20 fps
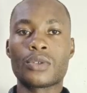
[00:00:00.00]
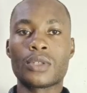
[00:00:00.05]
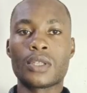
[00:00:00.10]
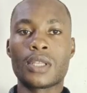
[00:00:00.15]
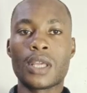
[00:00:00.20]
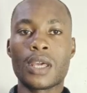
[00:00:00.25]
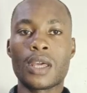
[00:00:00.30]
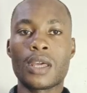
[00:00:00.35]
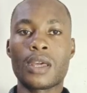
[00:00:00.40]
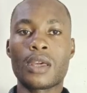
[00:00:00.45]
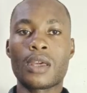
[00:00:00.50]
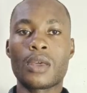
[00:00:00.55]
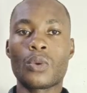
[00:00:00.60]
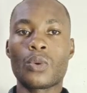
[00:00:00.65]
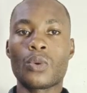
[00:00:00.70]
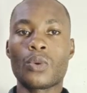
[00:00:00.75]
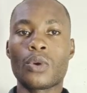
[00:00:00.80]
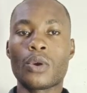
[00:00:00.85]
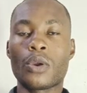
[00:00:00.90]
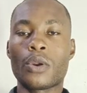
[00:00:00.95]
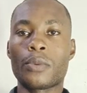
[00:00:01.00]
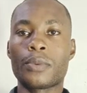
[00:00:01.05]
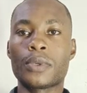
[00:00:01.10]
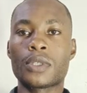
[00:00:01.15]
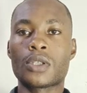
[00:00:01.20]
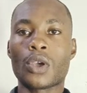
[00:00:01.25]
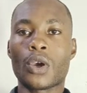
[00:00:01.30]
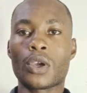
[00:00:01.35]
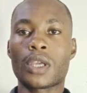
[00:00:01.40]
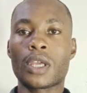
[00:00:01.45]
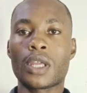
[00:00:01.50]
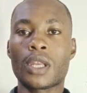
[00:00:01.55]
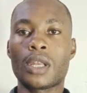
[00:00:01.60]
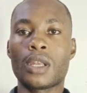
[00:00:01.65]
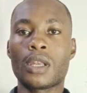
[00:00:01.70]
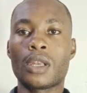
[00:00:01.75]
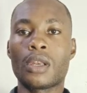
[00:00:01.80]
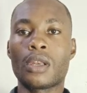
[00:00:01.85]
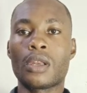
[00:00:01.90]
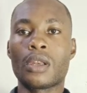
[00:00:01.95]
Today we're going to be
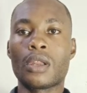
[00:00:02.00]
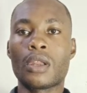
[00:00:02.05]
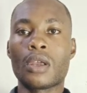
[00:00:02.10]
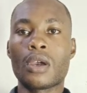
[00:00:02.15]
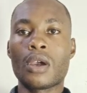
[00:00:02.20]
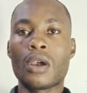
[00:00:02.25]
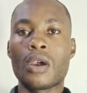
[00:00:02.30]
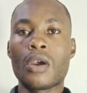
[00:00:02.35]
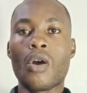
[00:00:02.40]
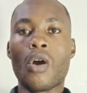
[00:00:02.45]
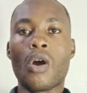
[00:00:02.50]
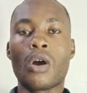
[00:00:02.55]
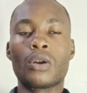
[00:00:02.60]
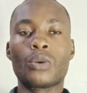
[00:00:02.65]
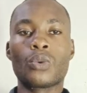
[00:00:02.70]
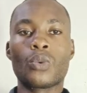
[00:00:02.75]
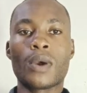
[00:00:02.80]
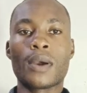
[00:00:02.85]
talking on